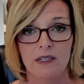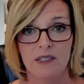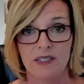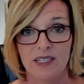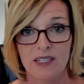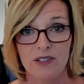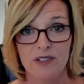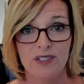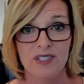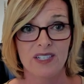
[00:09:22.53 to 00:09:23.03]

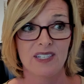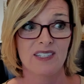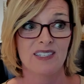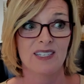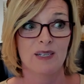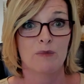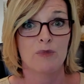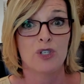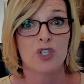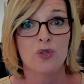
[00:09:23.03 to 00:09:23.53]
Guilt is
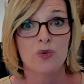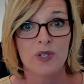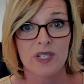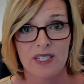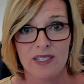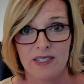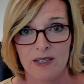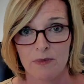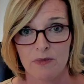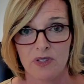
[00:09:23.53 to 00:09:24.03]
I'm doing
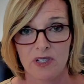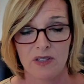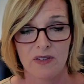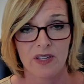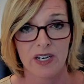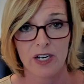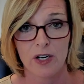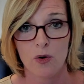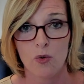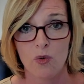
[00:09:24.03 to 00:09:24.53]
something
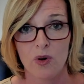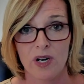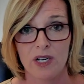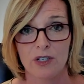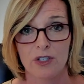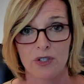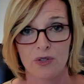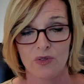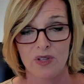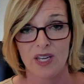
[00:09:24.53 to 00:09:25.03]
that I don't want
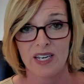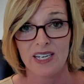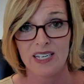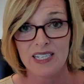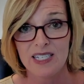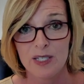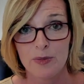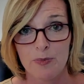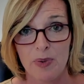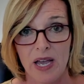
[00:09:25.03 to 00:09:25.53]
to, that
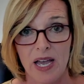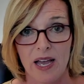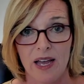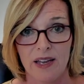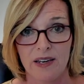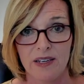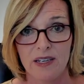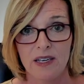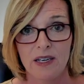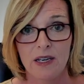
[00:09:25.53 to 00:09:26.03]
is
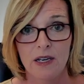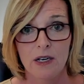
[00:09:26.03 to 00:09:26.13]
bad.